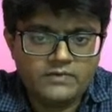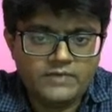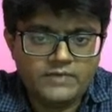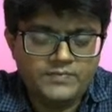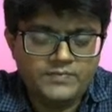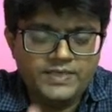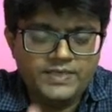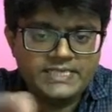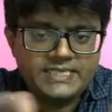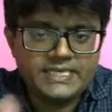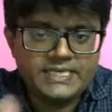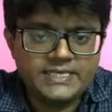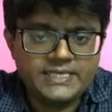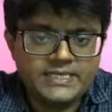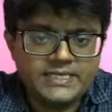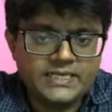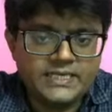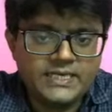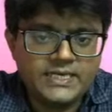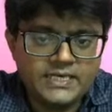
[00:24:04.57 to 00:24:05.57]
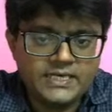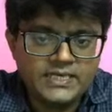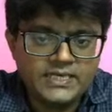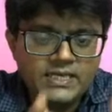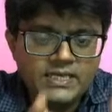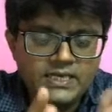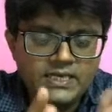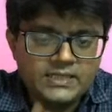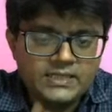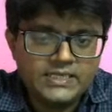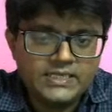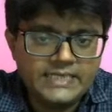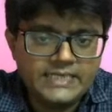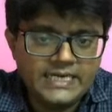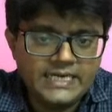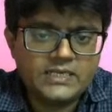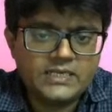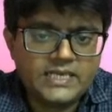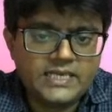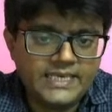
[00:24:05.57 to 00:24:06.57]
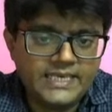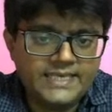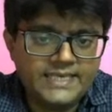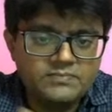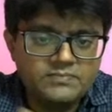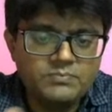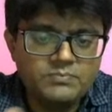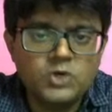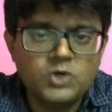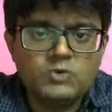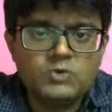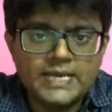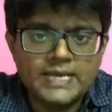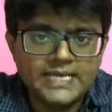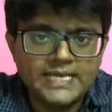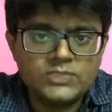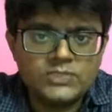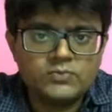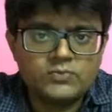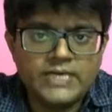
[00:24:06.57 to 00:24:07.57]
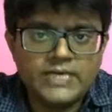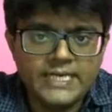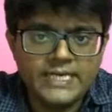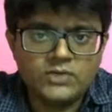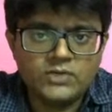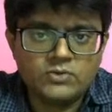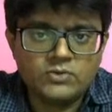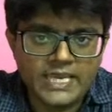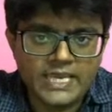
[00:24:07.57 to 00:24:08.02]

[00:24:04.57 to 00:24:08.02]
when we say that the delta is mu minus 1 into